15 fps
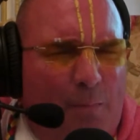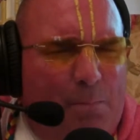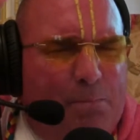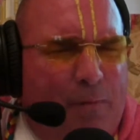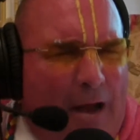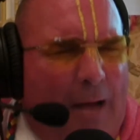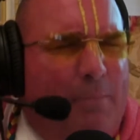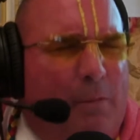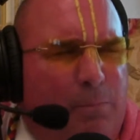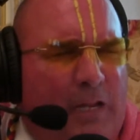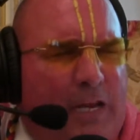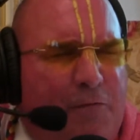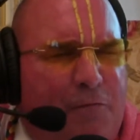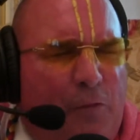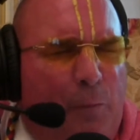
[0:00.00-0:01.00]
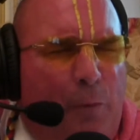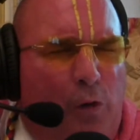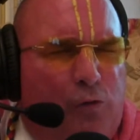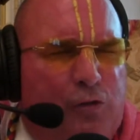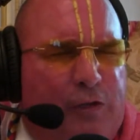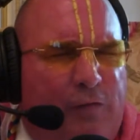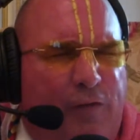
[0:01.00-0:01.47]
probably for
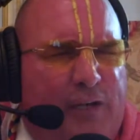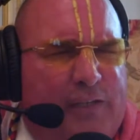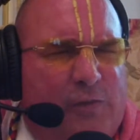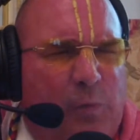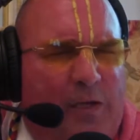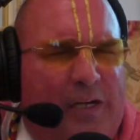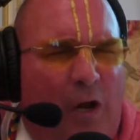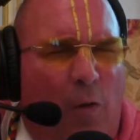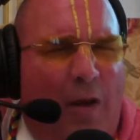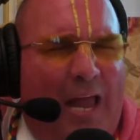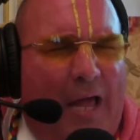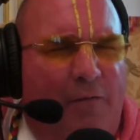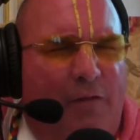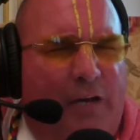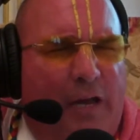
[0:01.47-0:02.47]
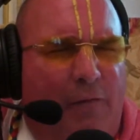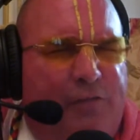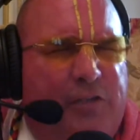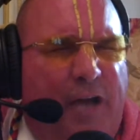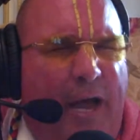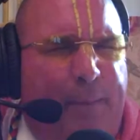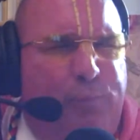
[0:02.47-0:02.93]
most of us, we don't have enough
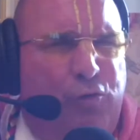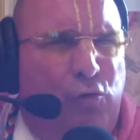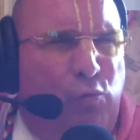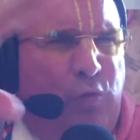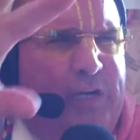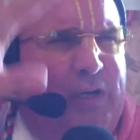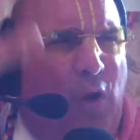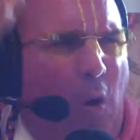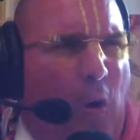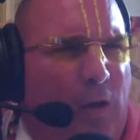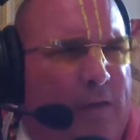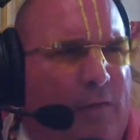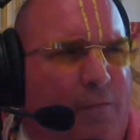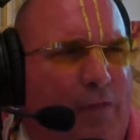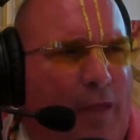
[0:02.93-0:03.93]
time to read all of